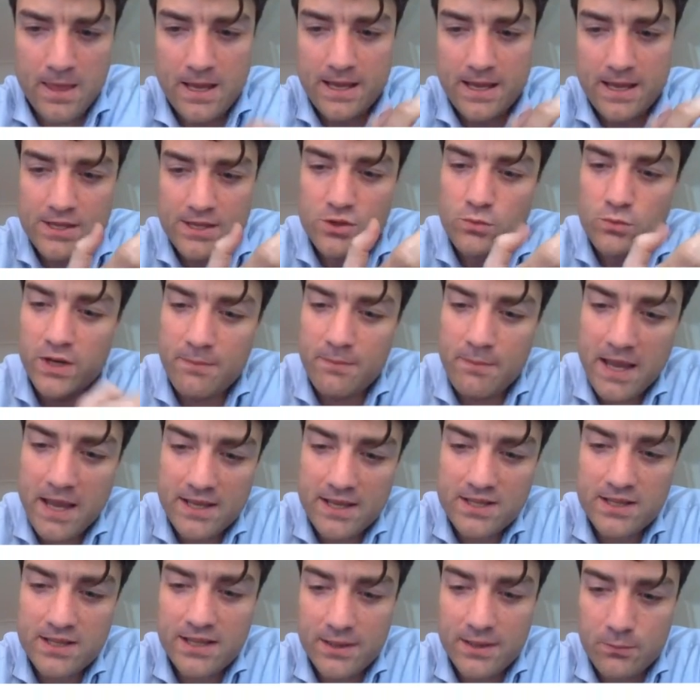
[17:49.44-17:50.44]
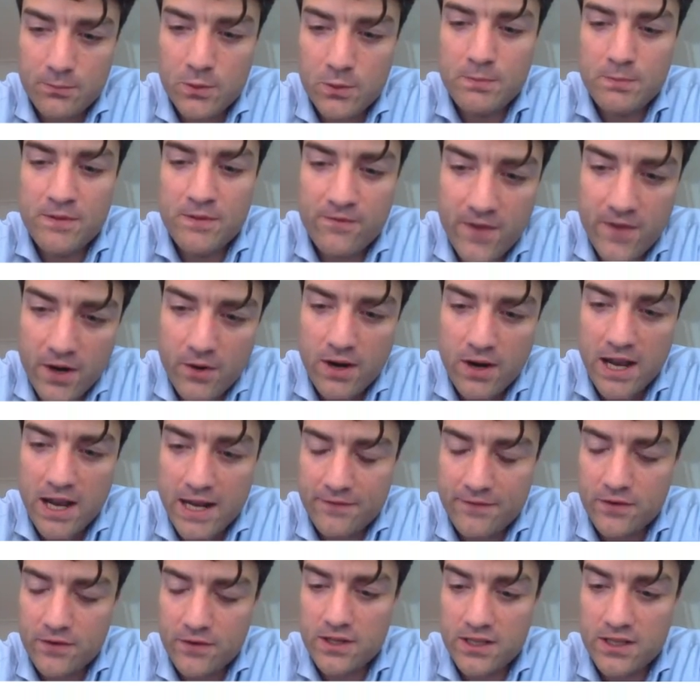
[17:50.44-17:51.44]
as you would imagine, it would be very
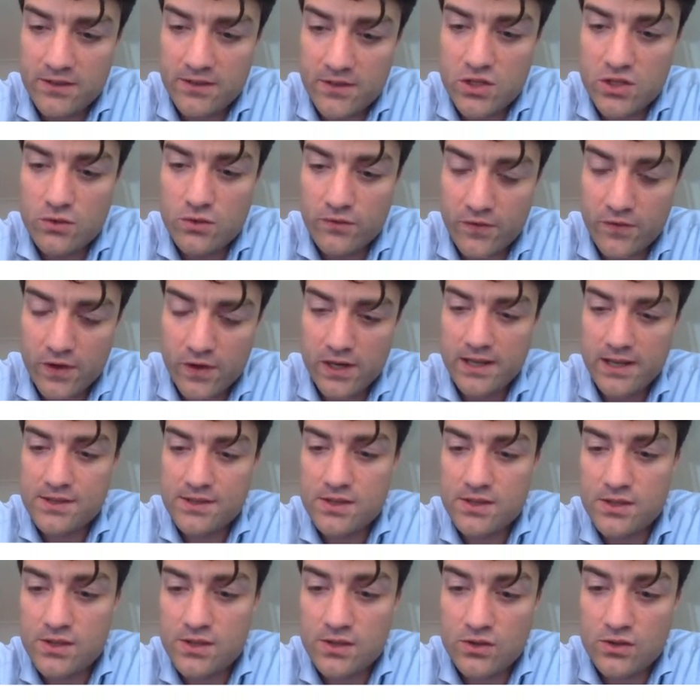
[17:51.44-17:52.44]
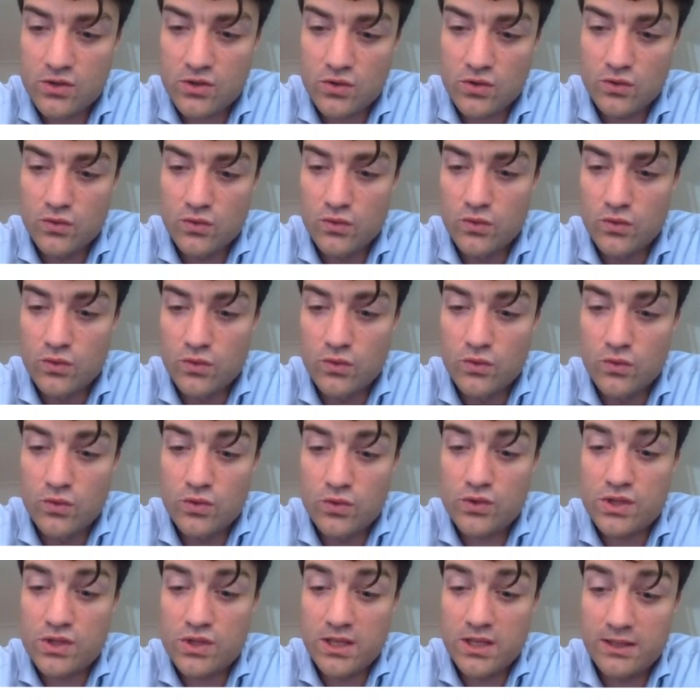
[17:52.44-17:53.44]
hard for the individual freelancers
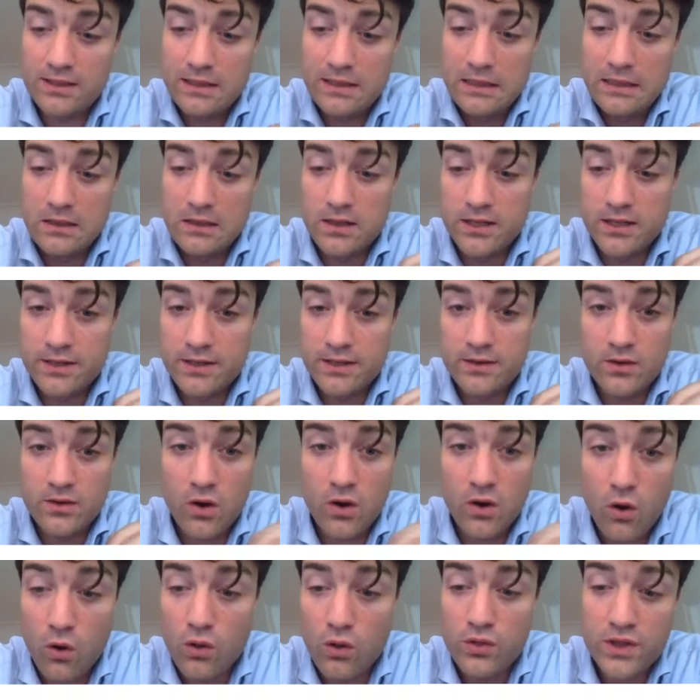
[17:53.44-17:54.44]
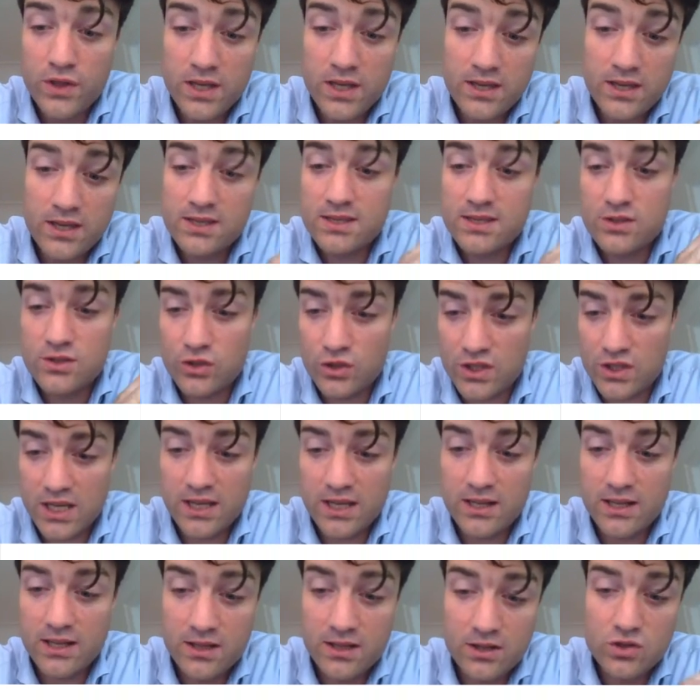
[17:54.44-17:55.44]
to sit on all these
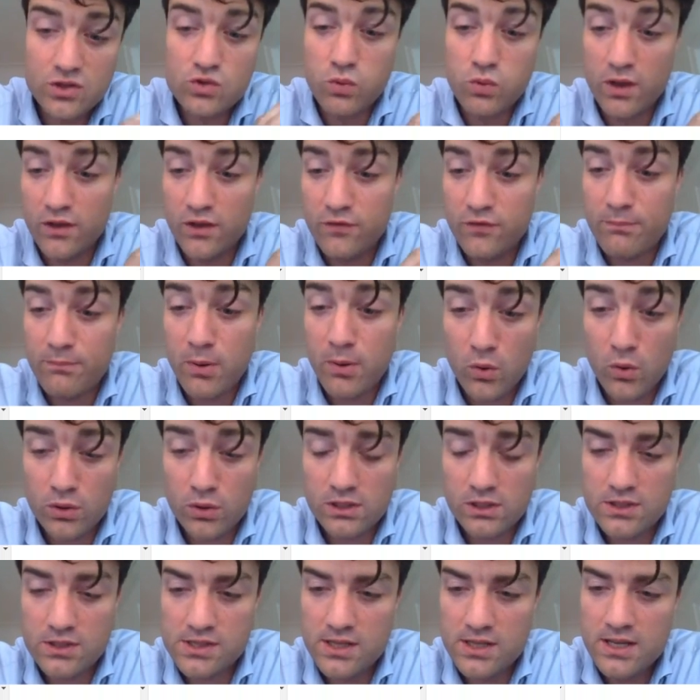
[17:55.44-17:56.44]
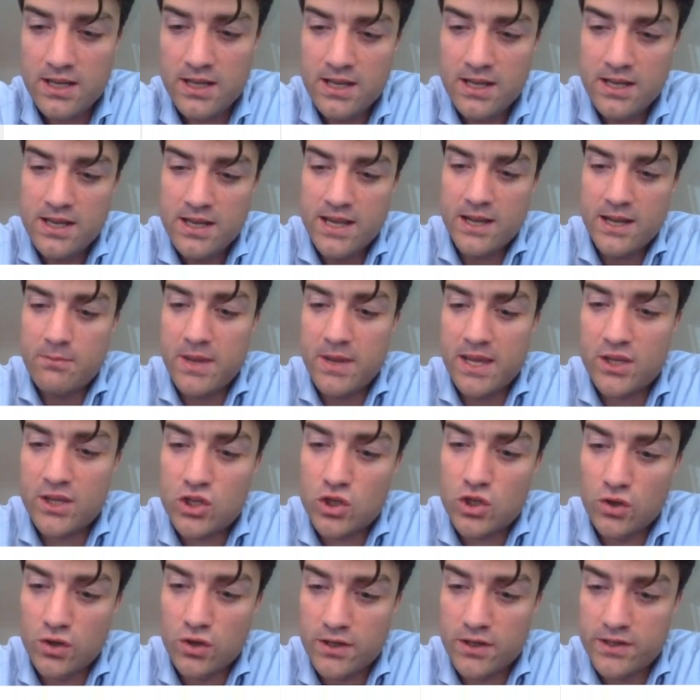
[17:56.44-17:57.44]
10, 12 portals and make
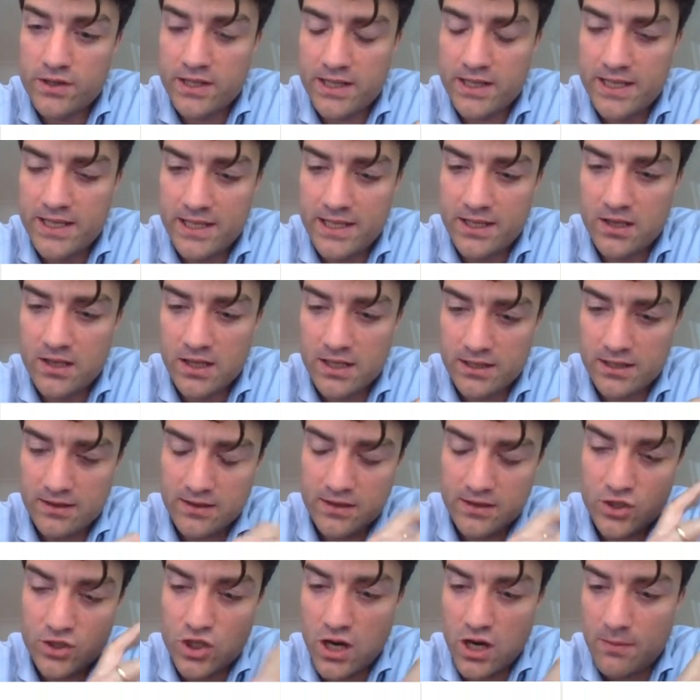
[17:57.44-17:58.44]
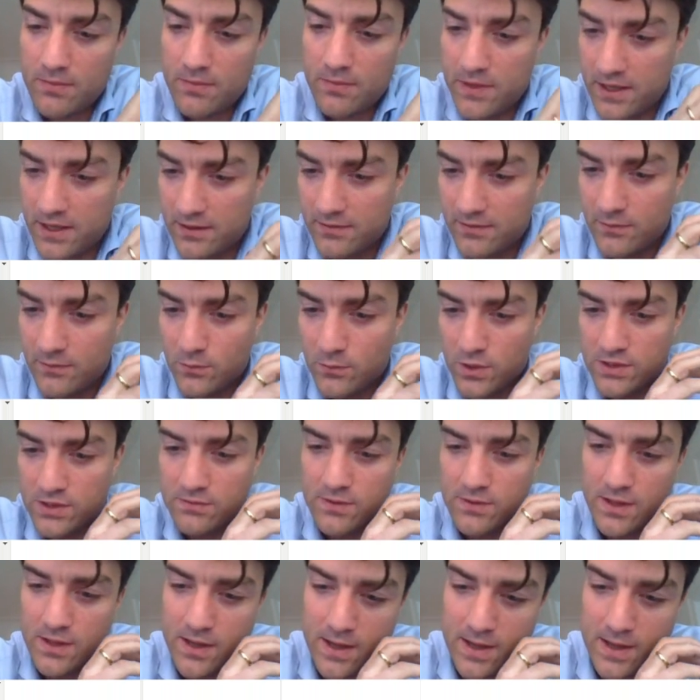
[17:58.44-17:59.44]
sure that he got the job that was
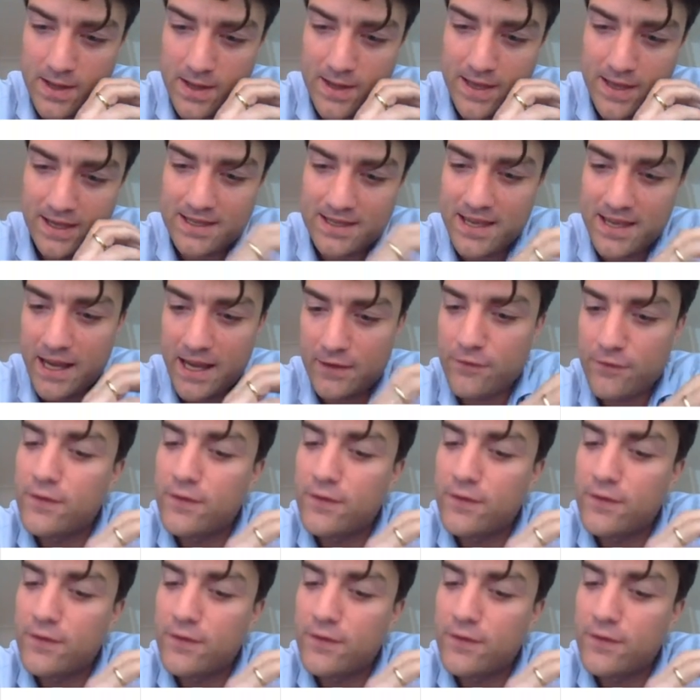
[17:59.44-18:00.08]
the exact